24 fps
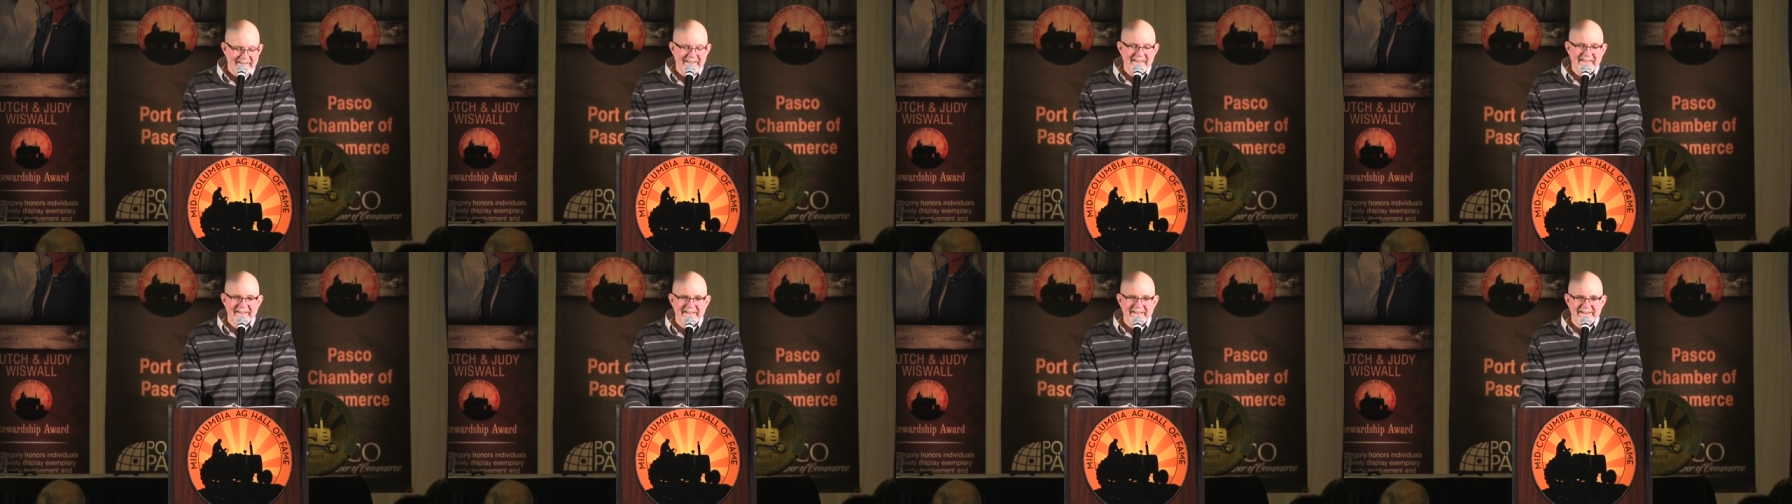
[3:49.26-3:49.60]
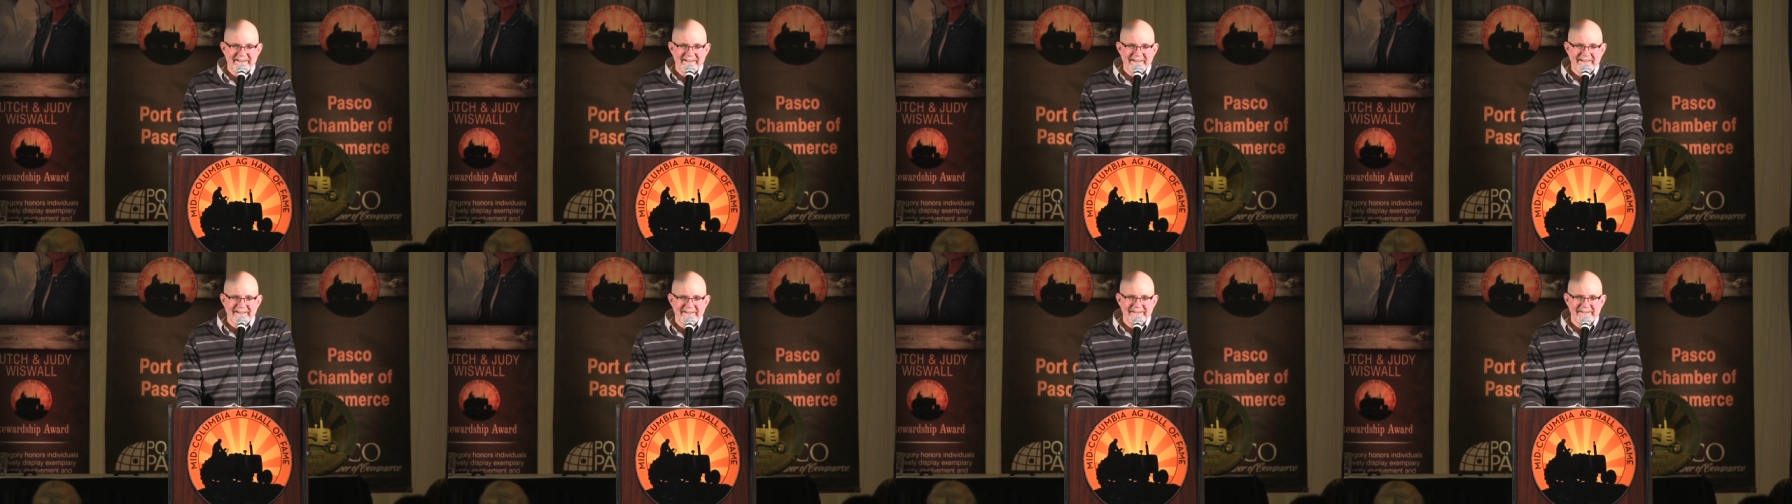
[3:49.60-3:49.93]

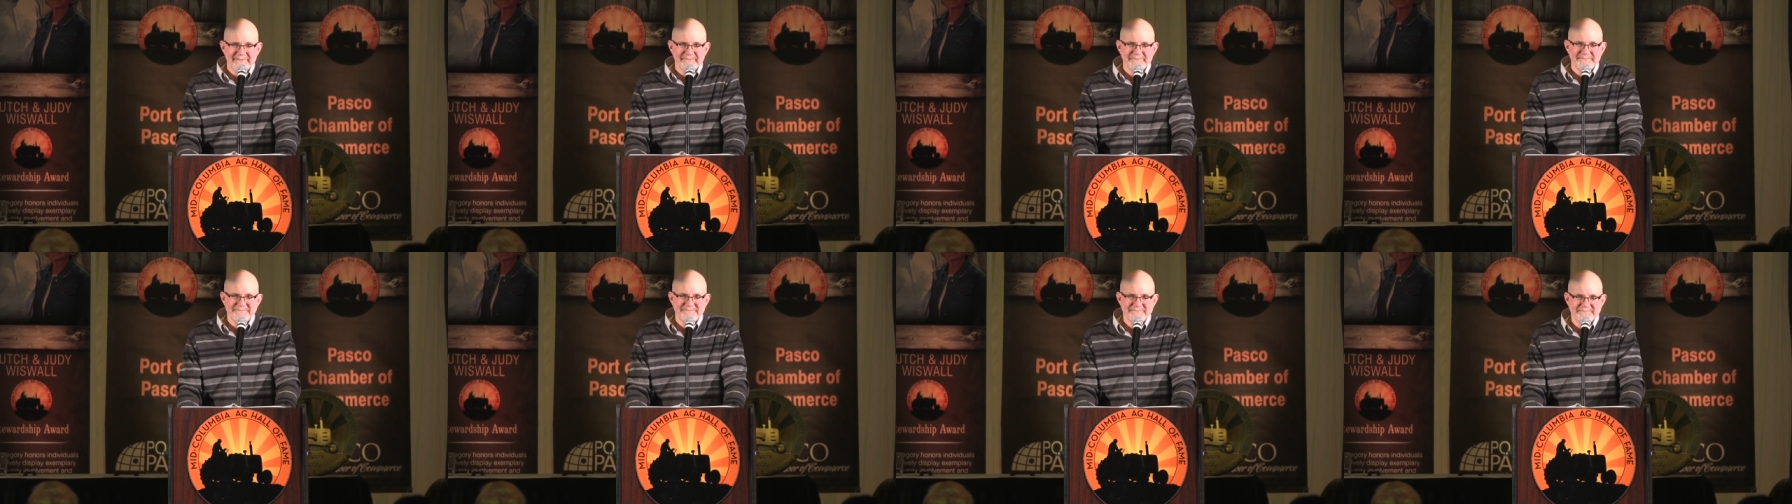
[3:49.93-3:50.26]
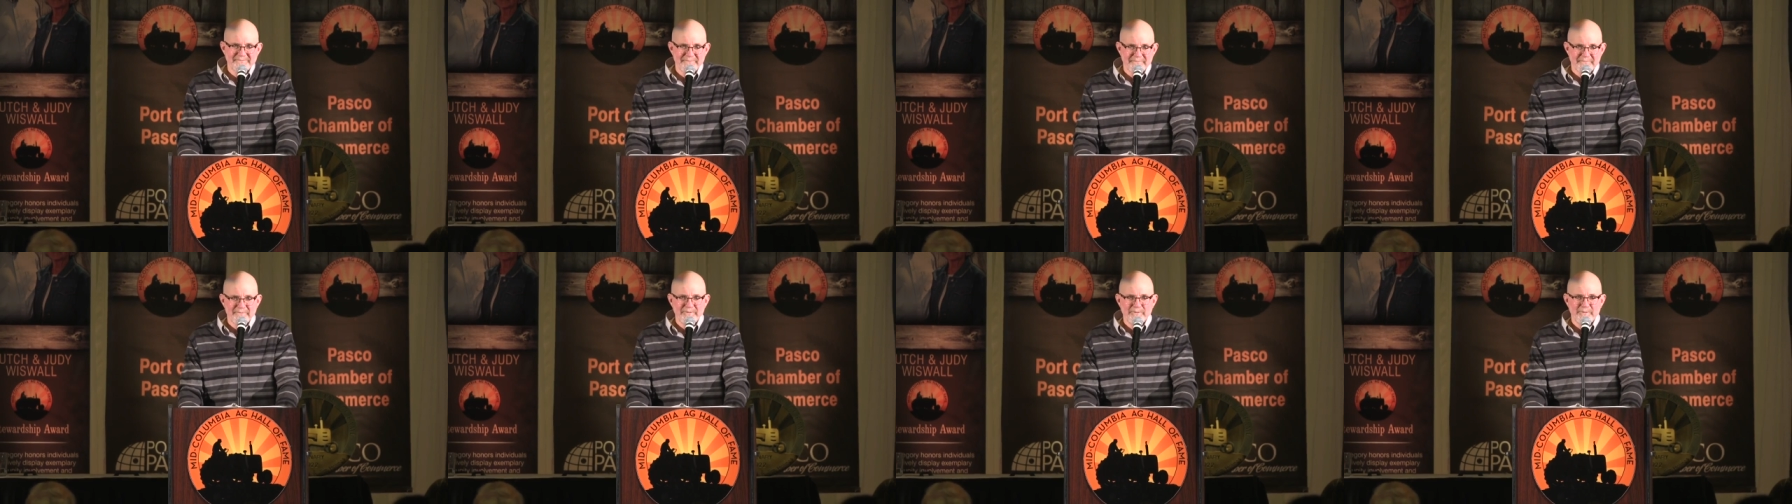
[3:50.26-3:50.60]
And um,
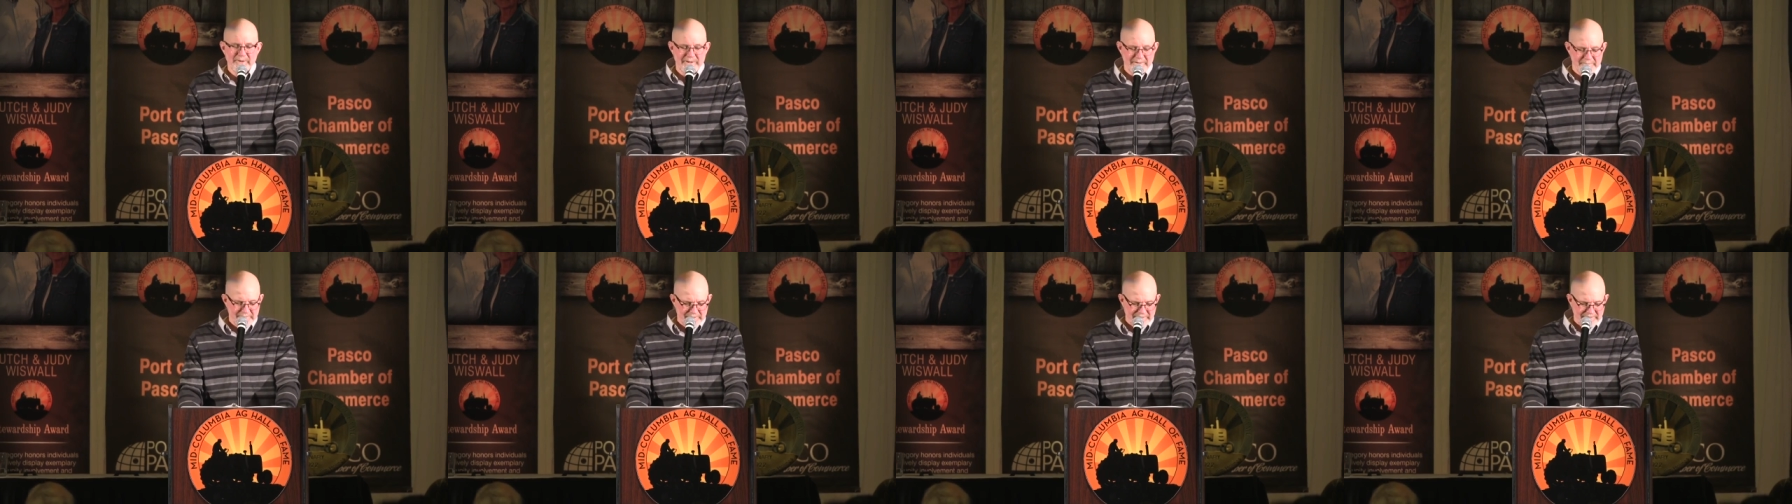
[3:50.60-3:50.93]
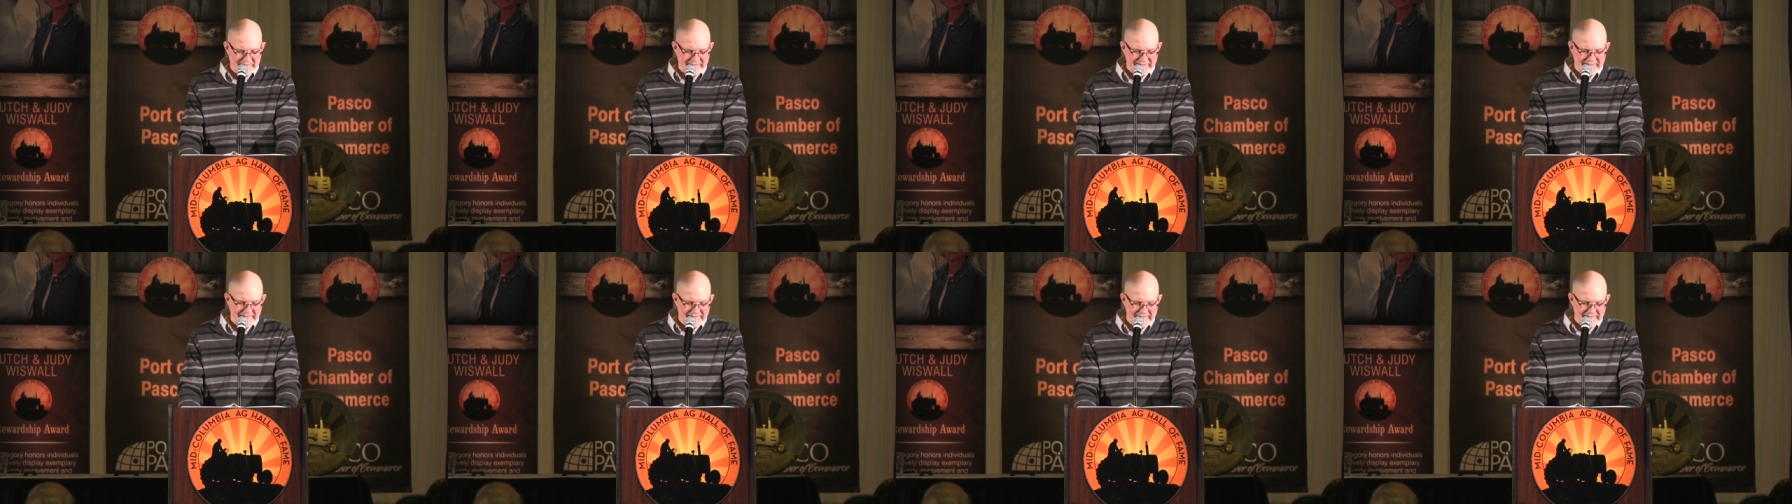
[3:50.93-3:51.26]
we
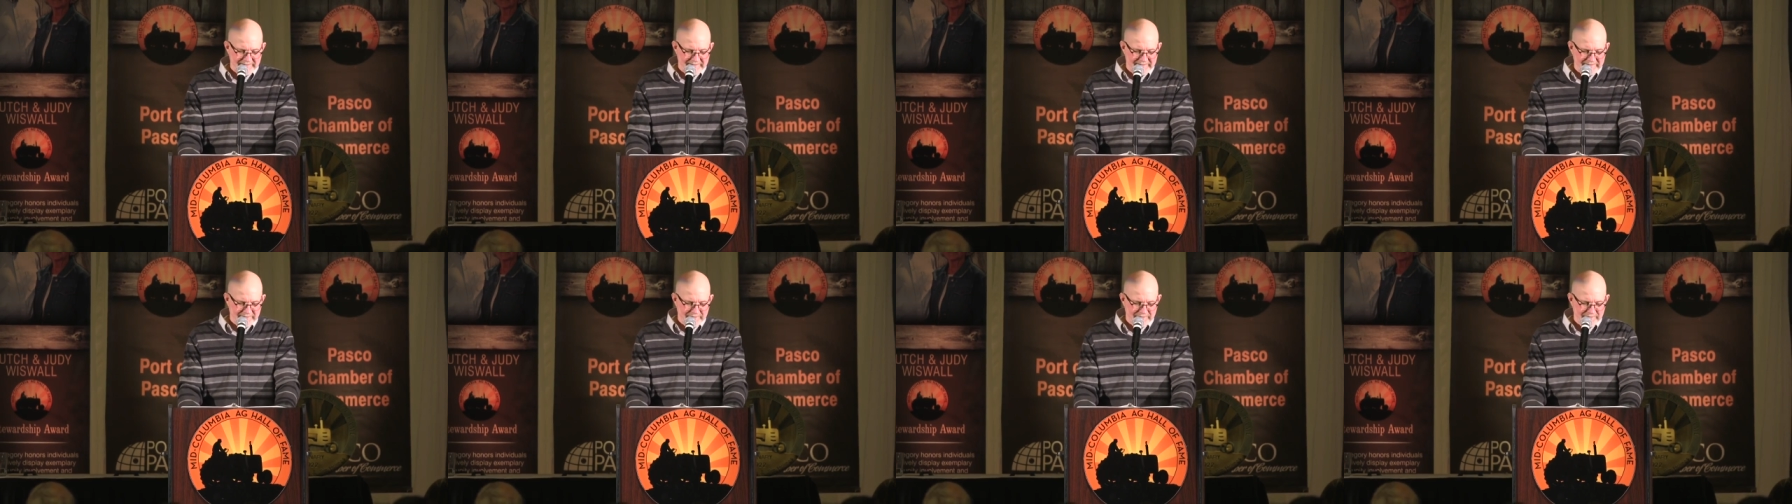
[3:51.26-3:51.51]
proceeded